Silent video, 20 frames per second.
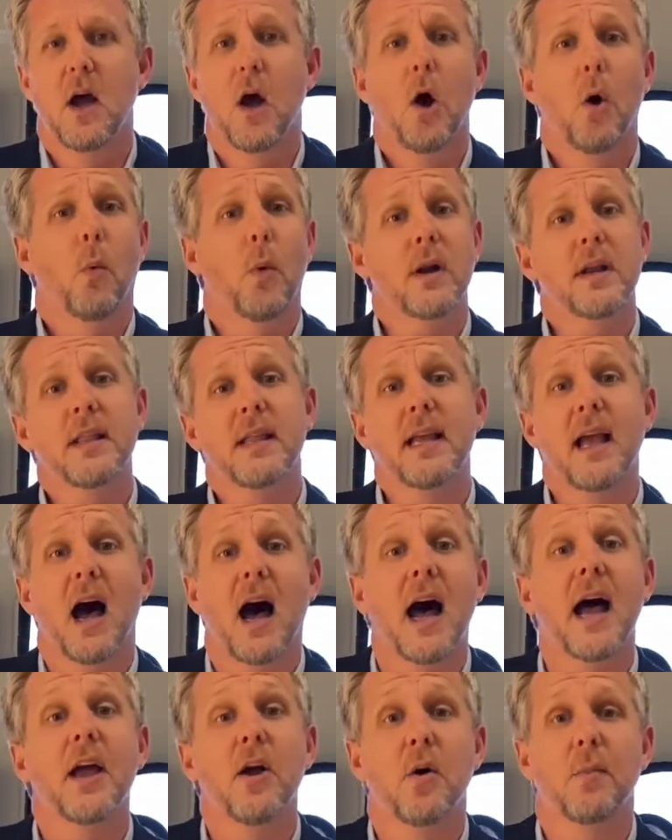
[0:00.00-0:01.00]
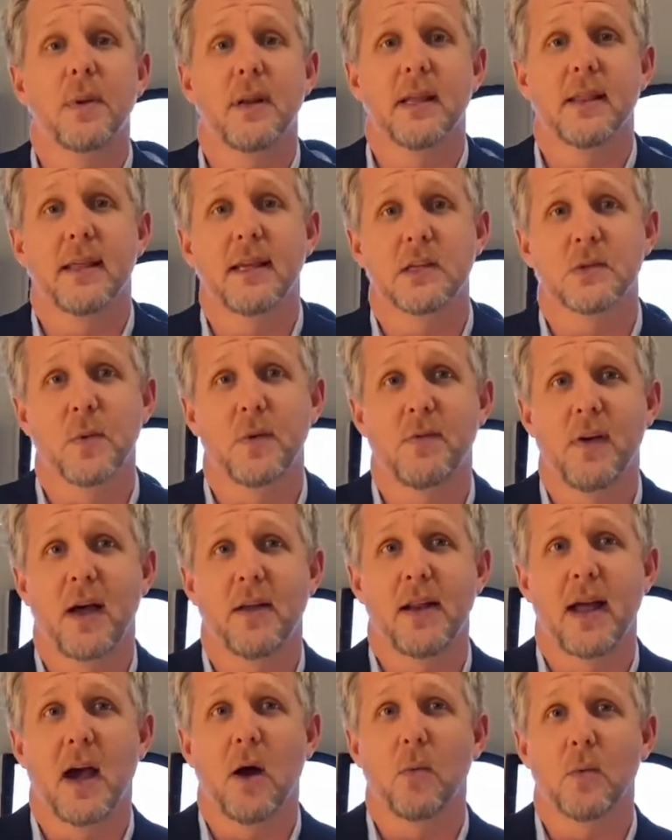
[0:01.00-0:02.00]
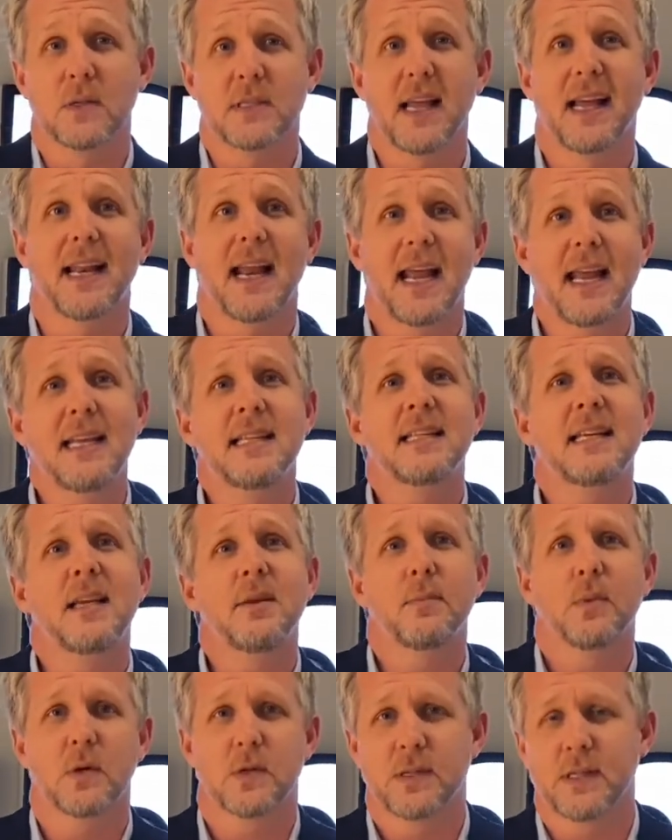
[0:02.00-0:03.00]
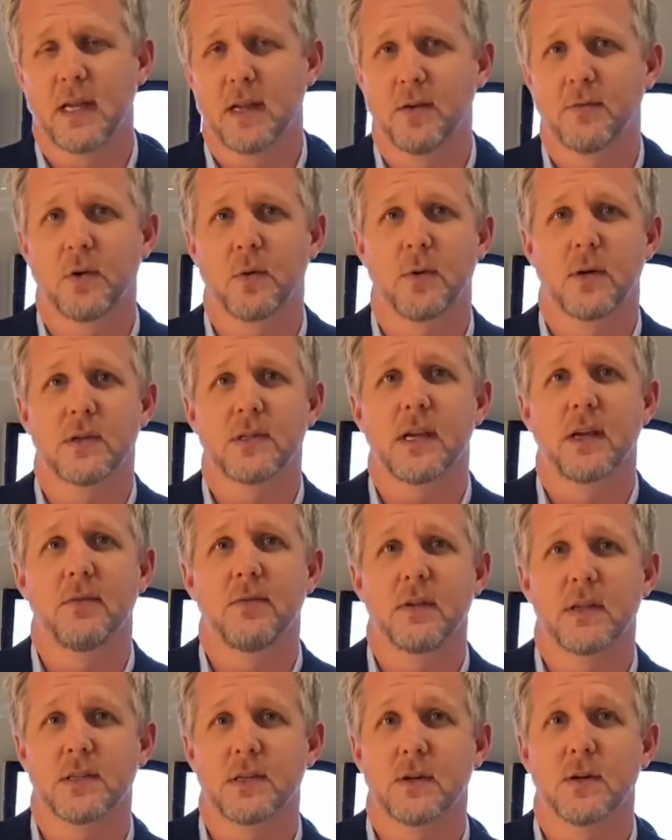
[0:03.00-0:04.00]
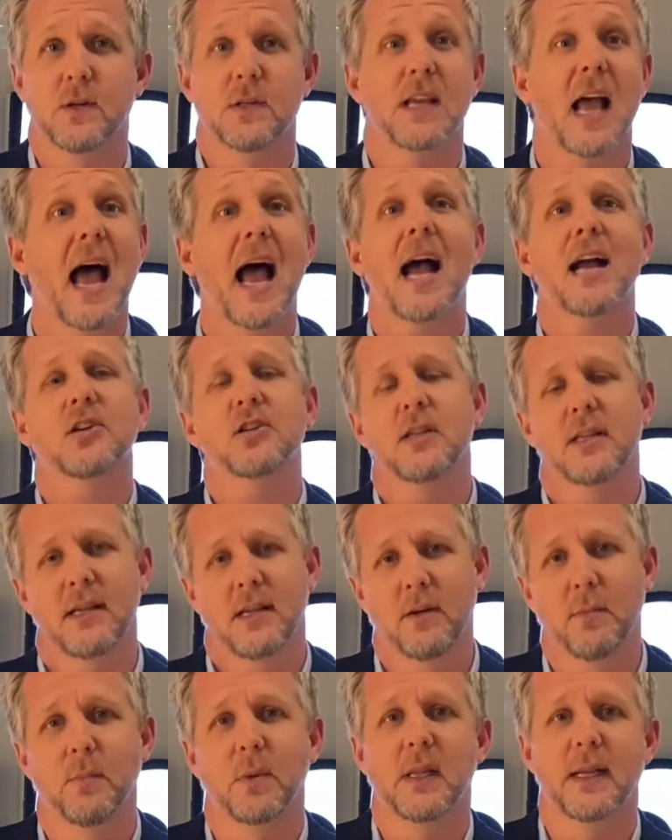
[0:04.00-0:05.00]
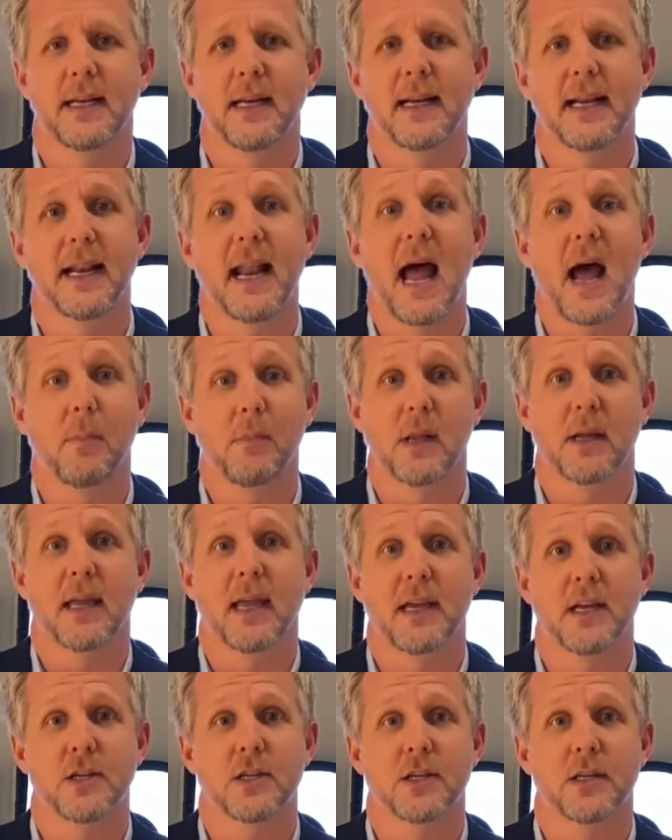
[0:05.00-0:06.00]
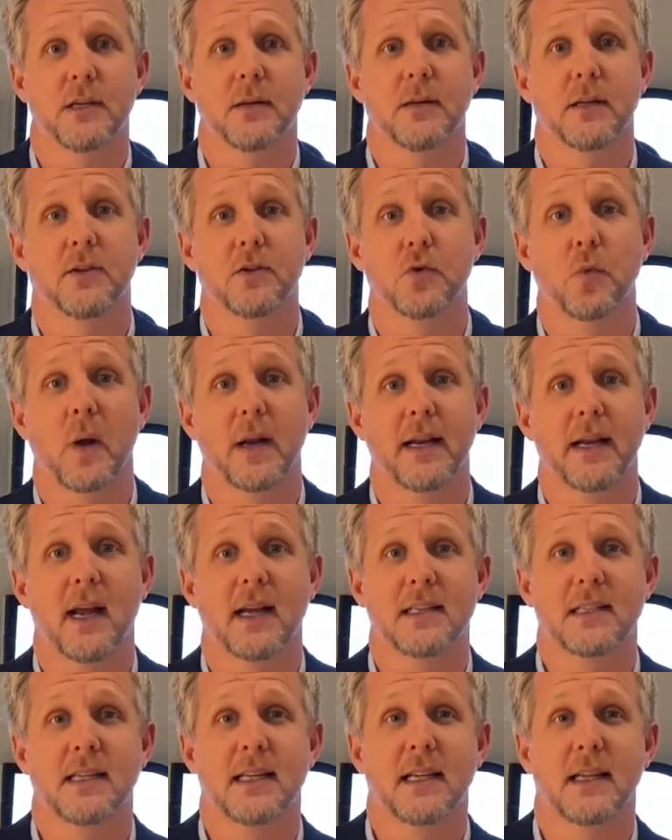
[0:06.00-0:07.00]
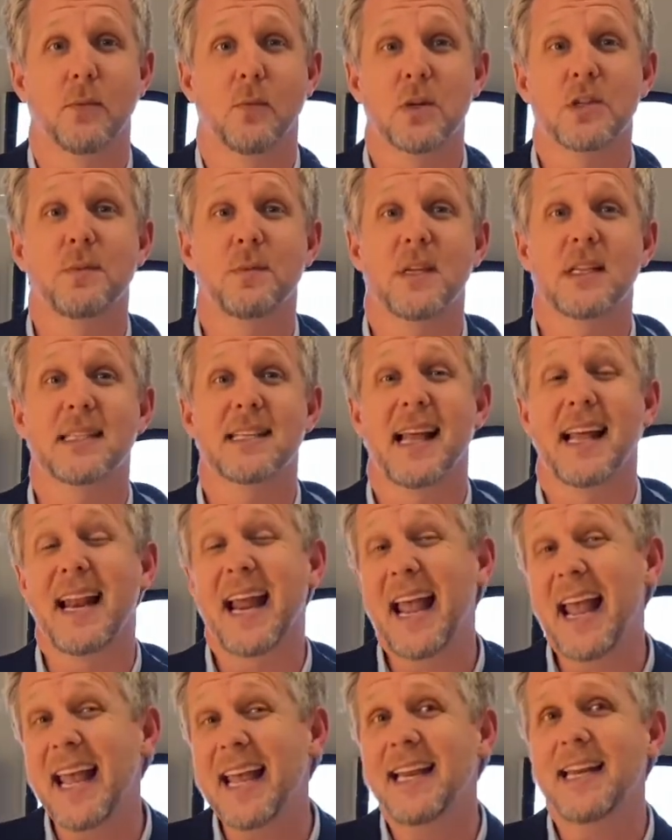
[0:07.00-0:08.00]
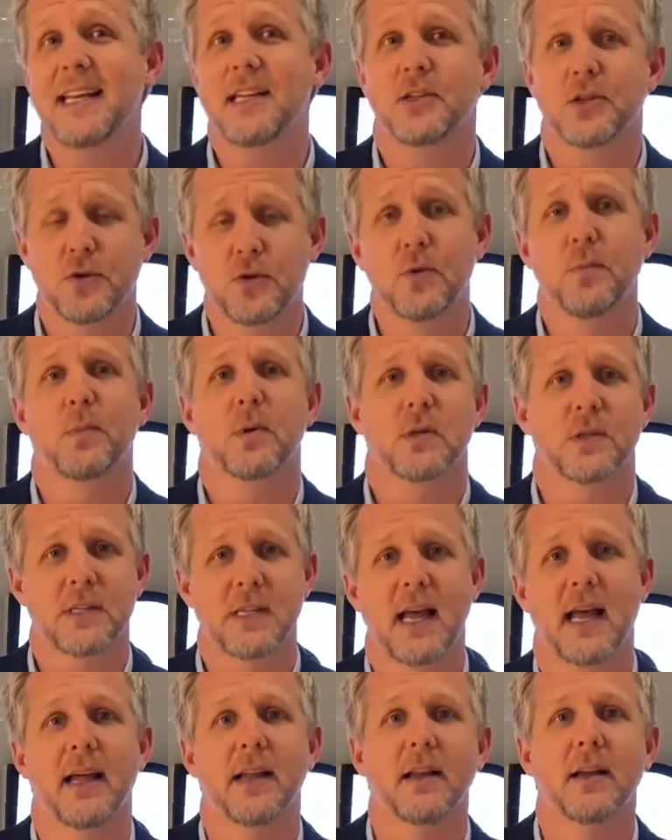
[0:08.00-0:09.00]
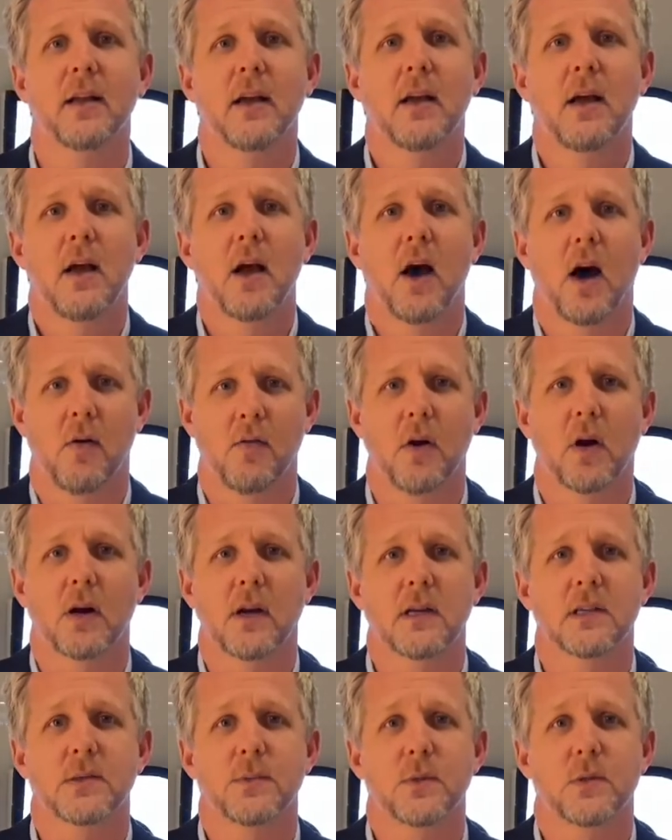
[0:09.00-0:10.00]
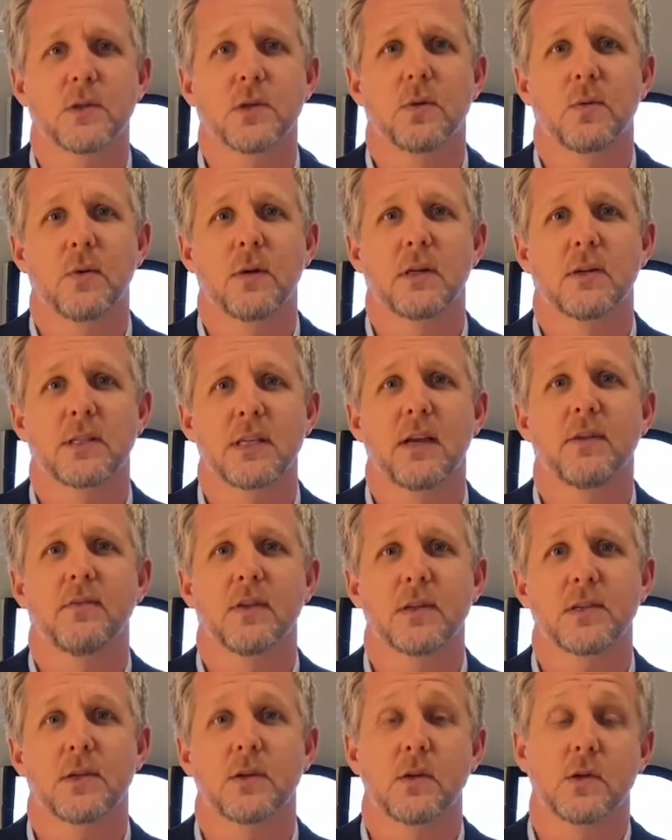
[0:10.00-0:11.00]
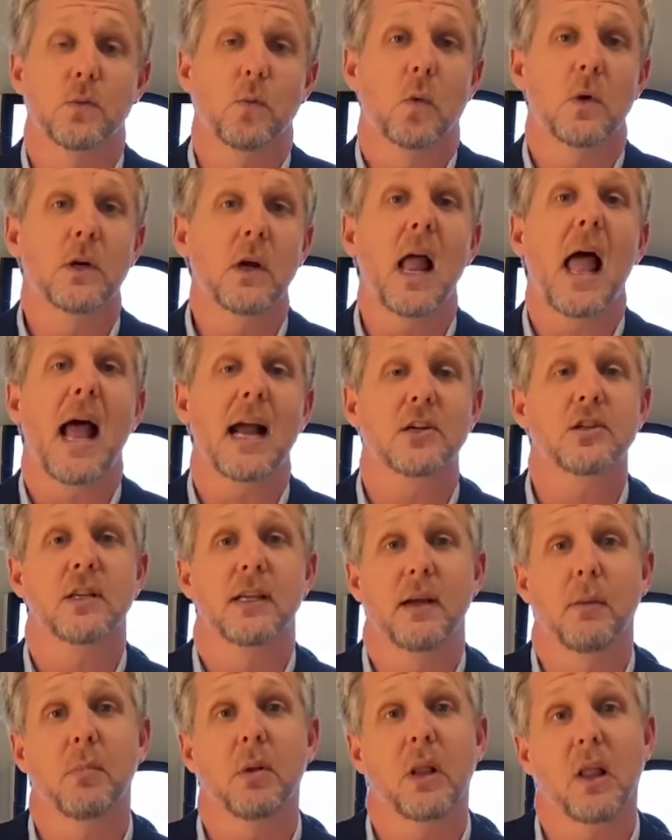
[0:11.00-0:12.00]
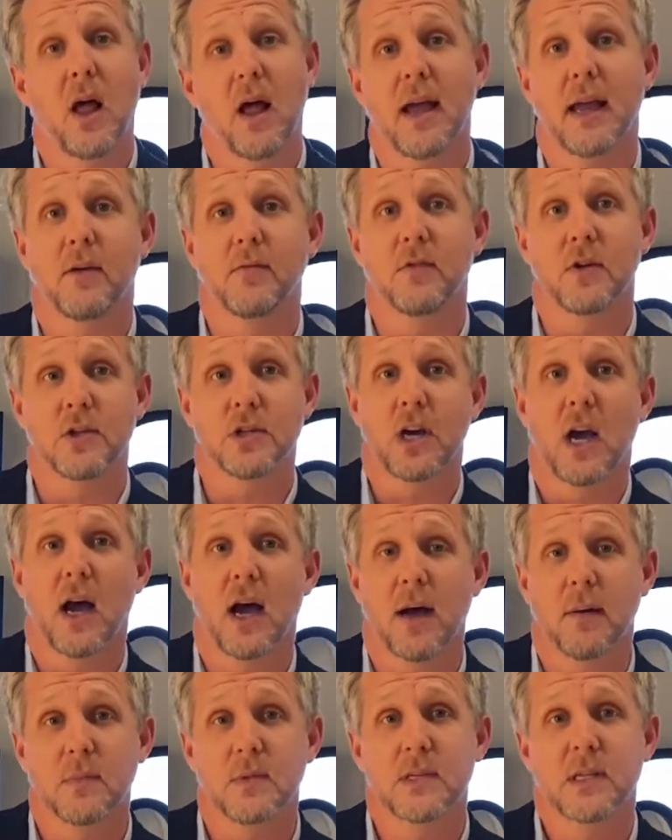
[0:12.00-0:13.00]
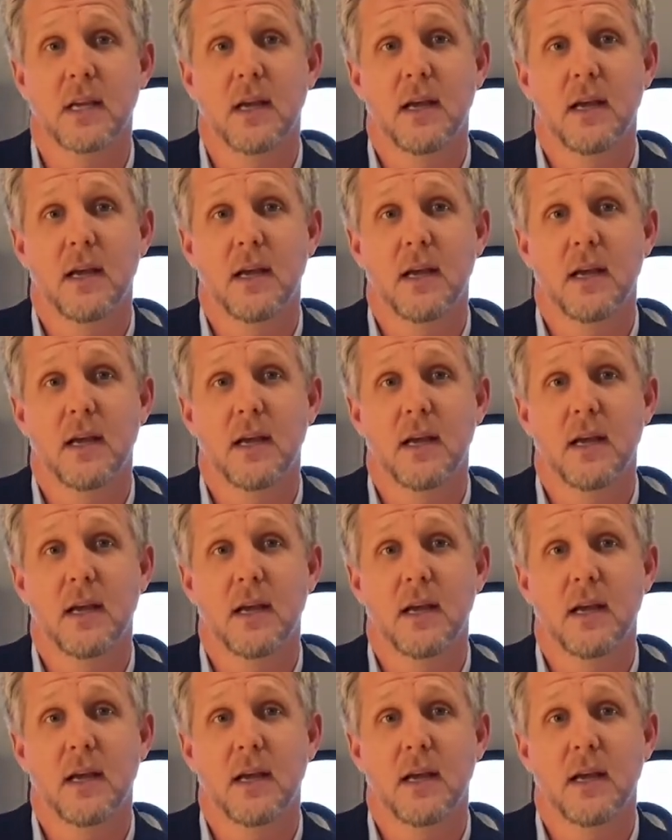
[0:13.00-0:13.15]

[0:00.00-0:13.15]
One of the eye-opening things we found out was that 18% of career site visitors actually completed an application in 2019, which means that 82% of our customers' career site visitors were actually applying for jobs.